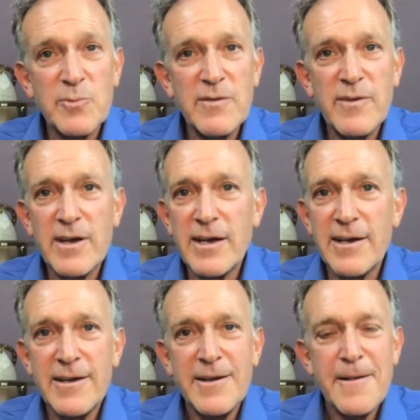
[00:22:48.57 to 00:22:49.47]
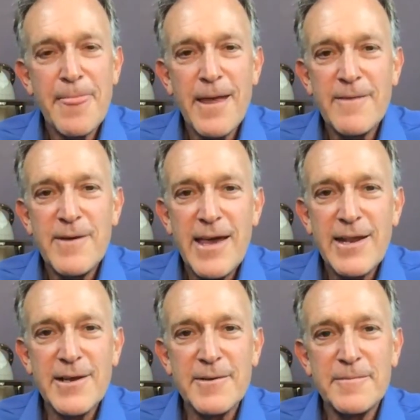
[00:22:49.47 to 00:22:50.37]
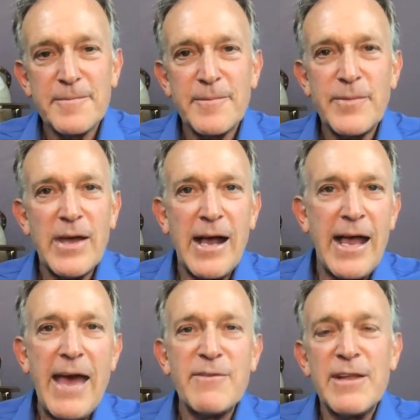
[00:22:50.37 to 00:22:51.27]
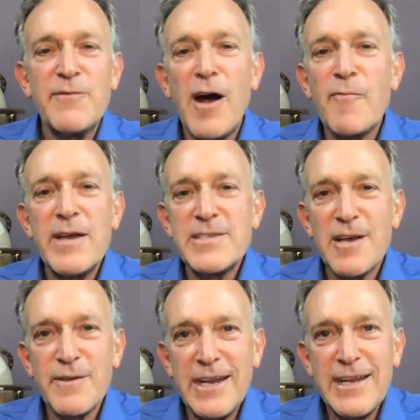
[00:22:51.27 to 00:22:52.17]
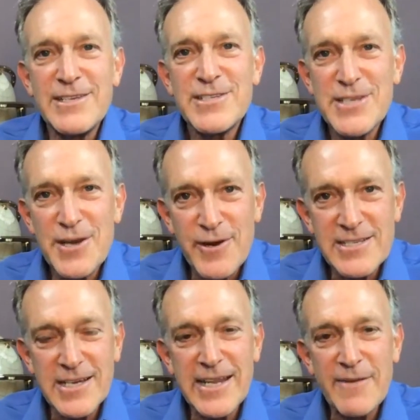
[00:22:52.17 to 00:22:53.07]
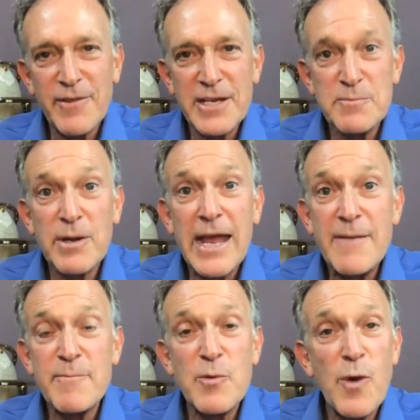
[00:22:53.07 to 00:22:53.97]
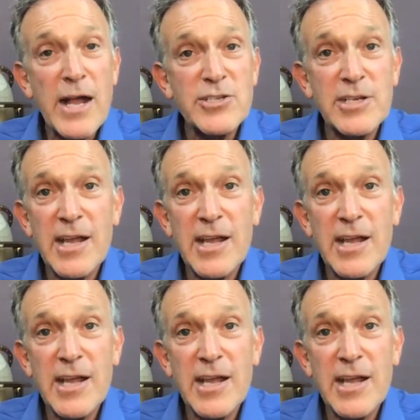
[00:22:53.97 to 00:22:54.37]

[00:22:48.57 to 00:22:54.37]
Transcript: We've uh, I've had a, I haven't involved myself in any series on Netflix, but I've been watching.